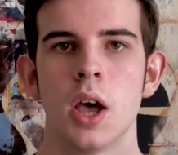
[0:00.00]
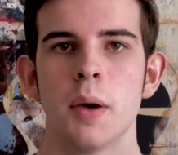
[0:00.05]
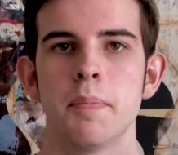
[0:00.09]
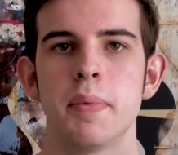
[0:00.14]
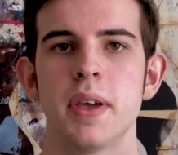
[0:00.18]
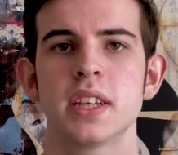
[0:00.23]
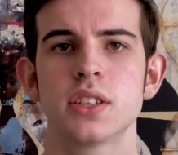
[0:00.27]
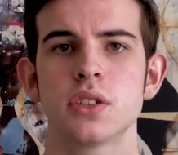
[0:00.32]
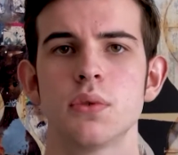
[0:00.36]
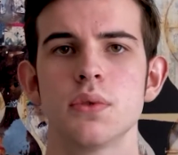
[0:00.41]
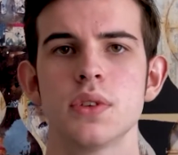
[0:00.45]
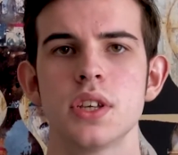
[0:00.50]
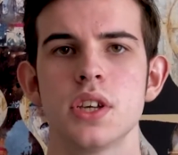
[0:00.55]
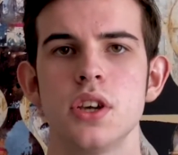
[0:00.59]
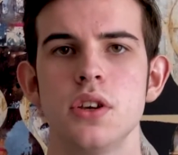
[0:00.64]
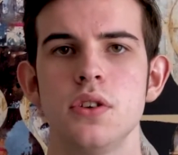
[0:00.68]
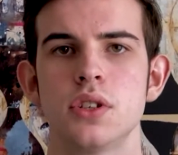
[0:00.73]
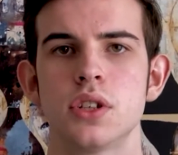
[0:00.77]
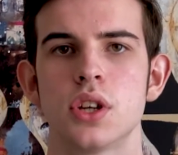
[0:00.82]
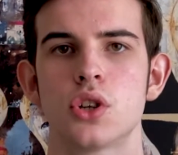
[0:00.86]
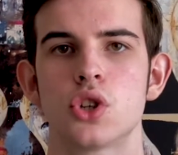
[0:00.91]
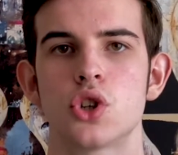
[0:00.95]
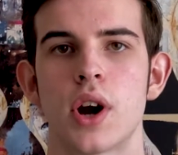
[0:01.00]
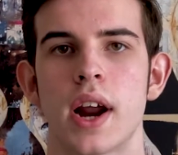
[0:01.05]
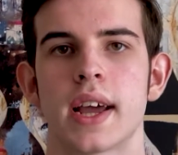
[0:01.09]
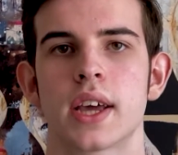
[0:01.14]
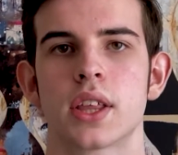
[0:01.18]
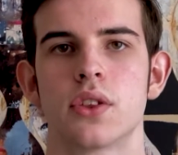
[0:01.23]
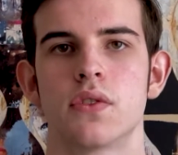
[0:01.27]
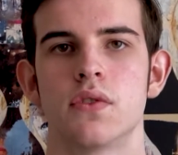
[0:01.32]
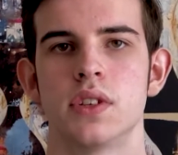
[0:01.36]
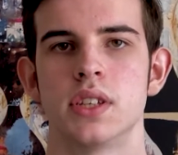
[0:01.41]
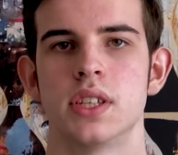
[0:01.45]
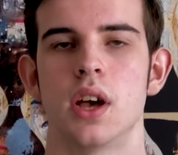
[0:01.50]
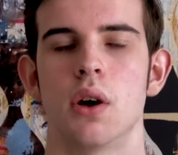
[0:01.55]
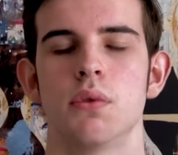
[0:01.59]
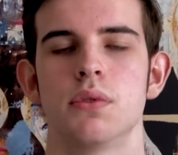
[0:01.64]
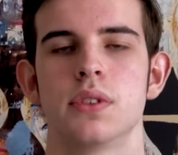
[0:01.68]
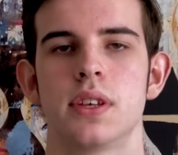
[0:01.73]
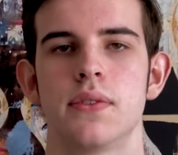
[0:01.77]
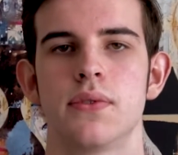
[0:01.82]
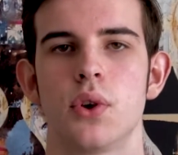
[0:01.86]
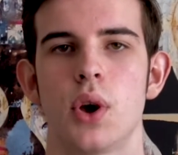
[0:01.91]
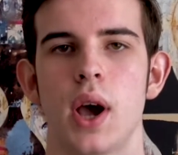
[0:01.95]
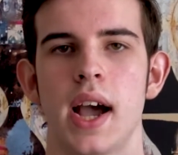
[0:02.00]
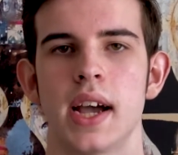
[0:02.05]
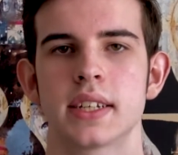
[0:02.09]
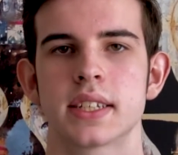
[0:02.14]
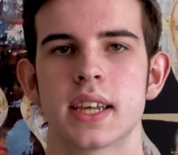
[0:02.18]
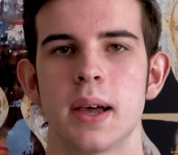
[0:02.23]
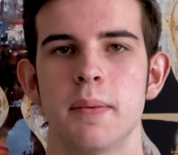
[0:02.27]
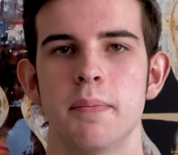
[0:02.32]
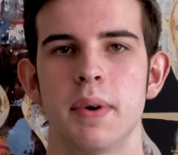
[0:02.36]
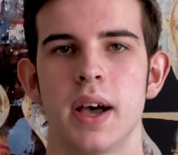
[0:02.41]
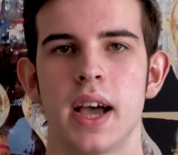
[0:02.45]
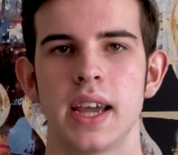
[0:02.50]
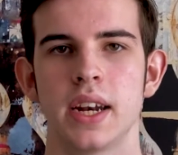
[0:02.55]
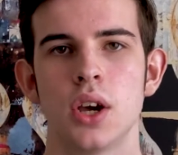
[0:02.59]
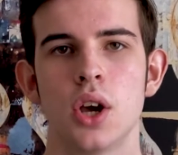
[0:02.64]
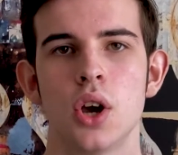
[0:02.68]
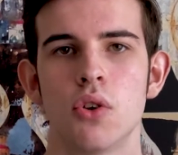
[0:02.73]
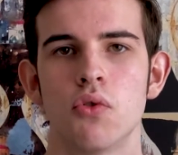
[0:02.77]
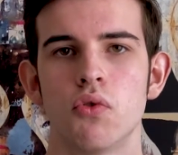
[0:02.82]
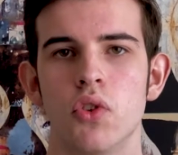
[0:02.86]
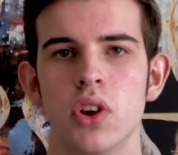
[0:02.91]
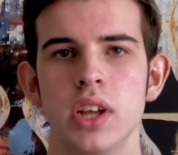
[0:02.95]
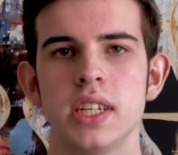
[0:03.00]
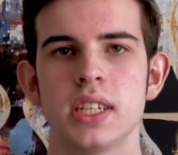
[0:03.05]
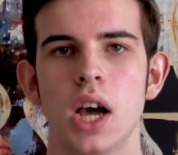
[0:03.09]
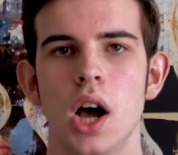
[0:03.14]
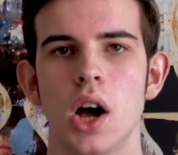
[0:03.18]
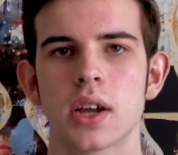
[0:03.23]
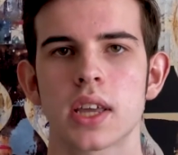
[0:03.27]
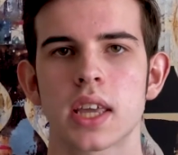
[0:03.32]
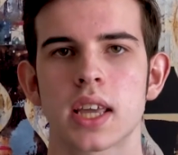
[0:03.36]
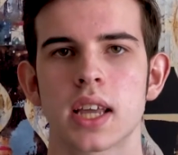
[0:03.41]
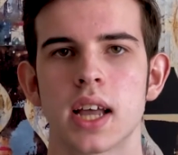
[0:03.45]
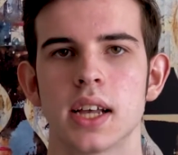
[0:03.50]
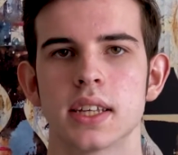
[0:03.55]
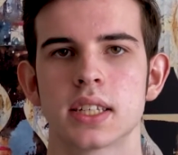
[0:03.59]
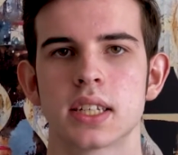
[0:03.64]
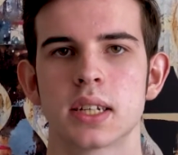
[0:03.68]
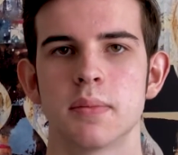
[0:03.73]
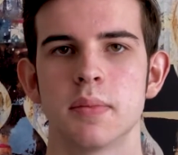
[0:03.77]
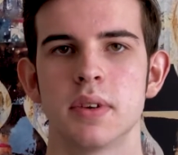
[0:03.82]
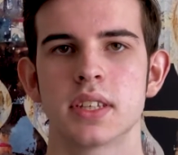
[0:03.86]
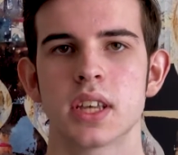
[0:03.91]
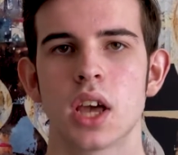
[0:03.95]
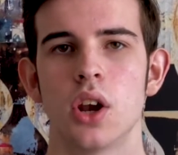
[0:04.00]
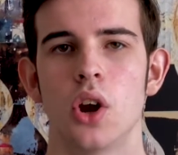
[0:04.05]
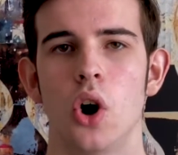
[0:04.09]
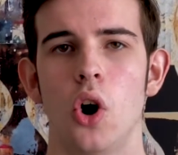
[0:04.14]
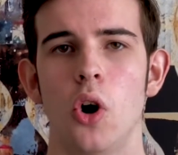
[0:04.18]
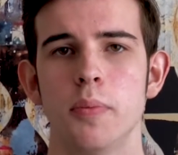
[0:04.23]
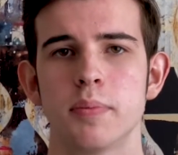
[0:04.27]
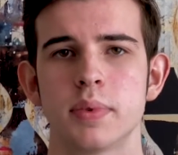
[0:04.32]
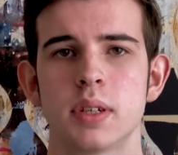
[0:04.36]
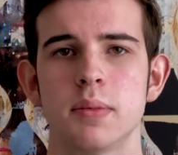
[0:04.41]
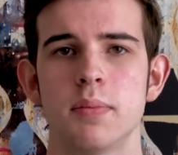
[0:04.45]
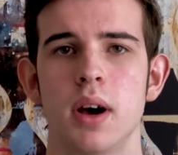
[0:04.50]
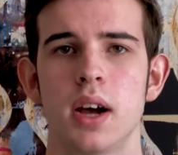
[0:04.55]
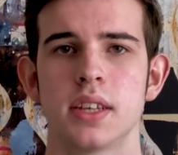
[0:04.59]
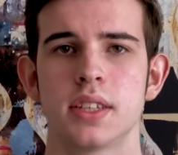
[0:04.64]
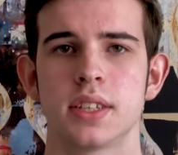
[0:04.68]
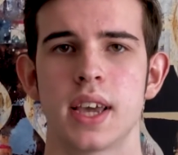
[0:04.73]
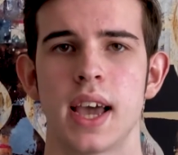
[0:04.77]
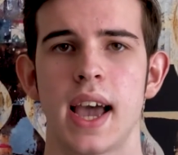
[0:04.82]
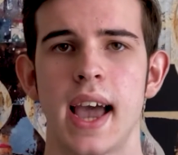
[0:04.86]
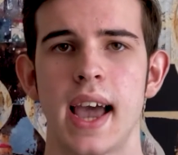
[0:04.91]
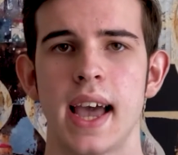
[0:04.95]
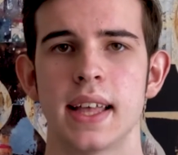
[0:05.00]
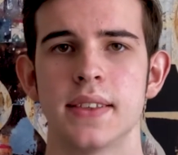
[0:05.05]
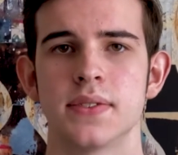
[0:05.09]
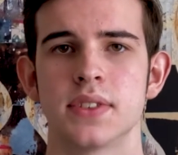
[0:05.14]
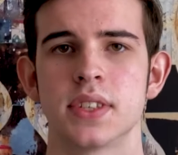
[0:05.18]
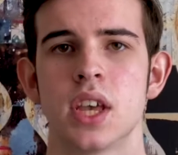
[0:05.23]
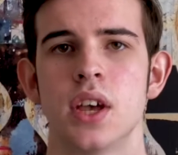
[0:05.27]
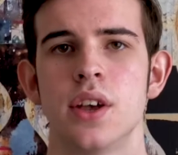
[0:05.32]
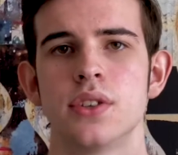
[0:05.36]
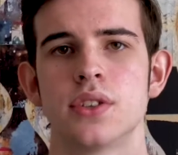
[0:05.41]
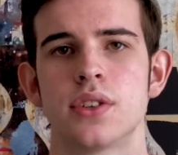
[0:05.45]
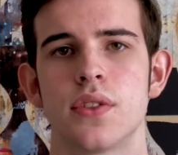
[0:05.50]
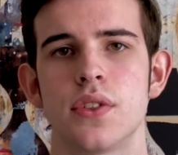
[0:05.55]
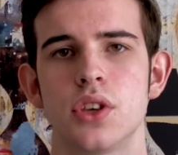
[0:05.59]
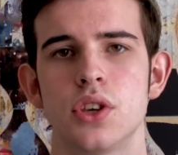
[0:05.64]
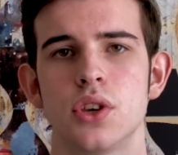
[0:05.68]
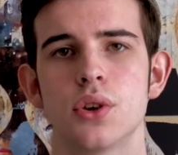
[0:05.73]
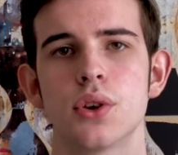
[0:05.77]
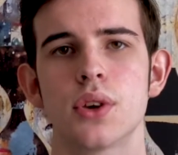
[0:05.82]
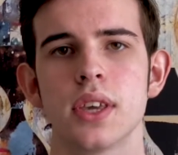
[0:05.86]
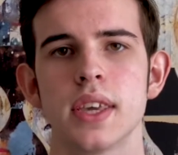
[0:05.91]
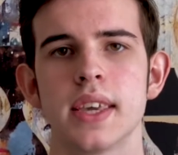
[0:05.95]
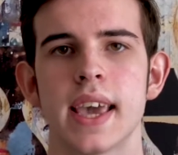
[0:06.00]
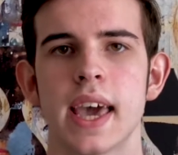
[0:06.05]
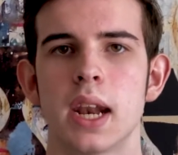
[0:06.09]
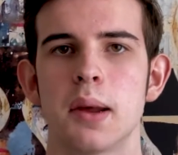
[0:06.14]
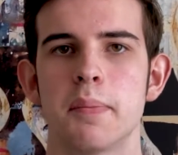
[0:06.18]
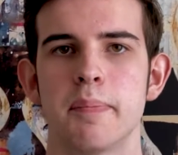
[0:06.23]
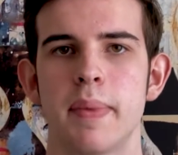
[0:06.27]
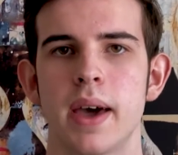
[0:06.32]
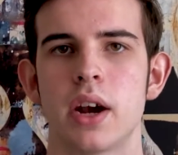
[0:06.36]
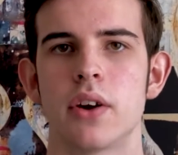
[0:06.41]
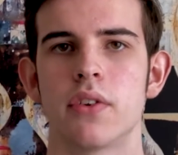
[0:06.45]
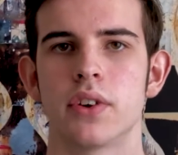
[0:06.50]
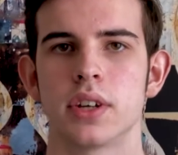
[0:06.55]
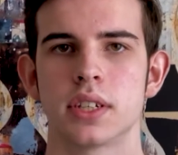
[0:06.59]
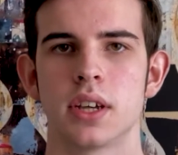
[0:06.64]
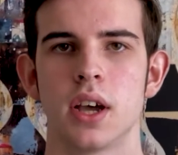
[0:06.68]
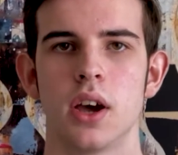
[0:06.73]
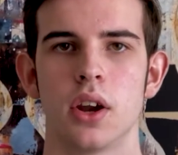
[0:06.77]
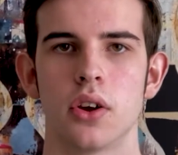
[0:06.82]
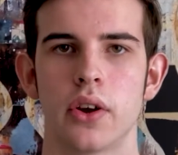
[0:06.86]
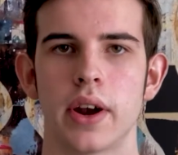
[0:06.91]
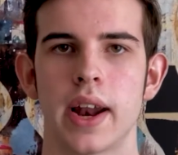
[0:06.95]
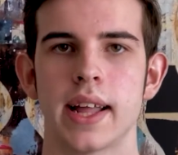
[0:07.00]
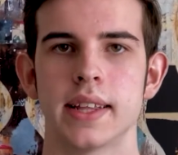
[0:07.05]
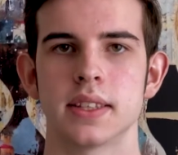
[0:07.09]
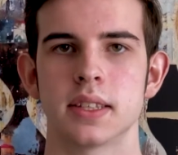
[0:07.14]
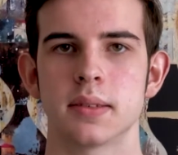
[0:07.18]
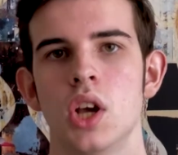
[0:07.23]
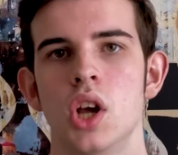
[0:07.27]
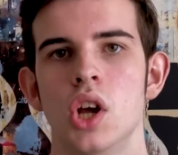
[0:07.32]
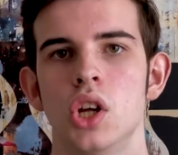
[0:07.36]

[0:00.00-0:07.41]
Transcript: Pixels are used to track the results of your ad campaign, retarget customers, and optimize your ads so that you can get a better return on ads.